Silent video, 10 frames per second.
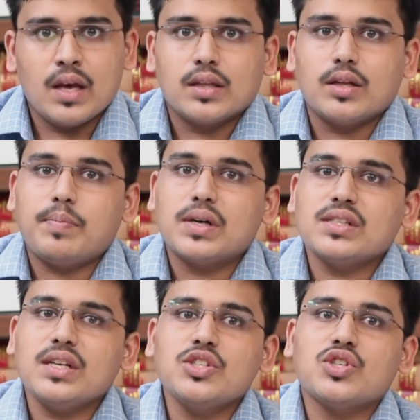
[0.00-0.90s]
The
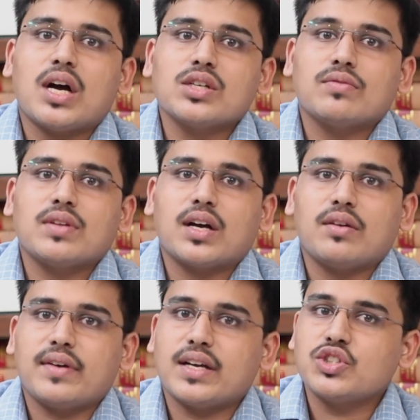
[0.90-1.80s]
person in charge of the
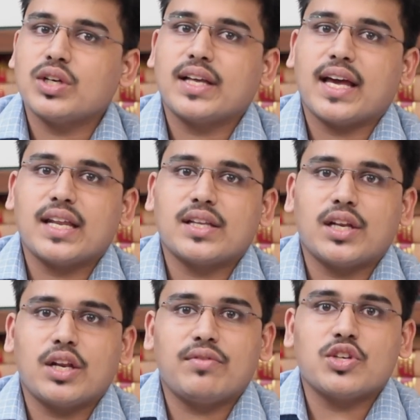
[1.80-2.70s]
conveyance shall carry the
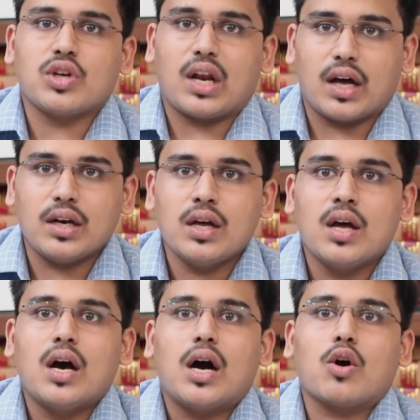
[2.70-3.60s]
delivery challan,
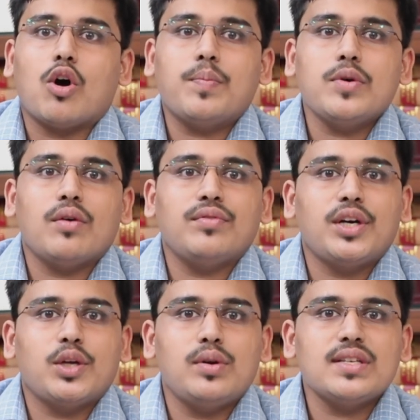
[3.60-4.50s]
a copy of the
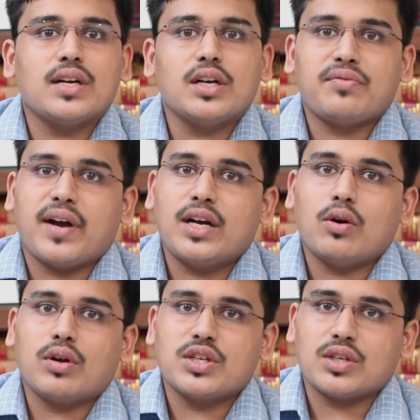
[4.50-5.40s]
duly certified
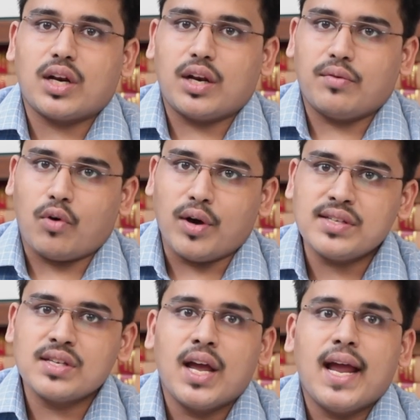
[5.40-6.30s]
original
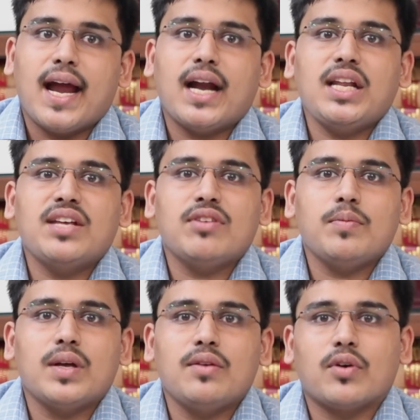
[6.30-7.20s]
invoice and E-way
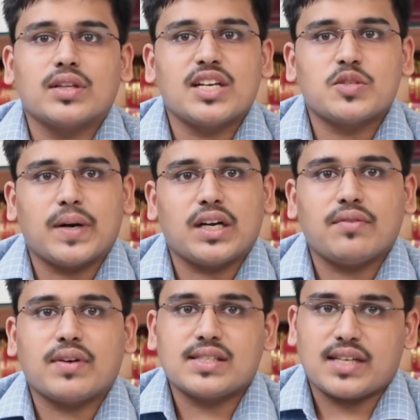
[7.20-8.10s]
bill for the
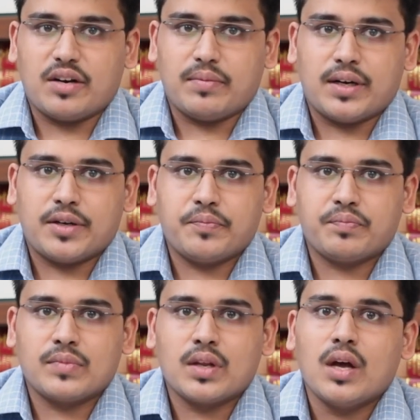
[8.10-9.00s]
respective consignment.
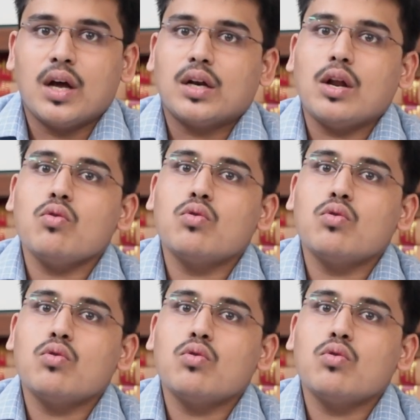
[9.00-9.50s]
Now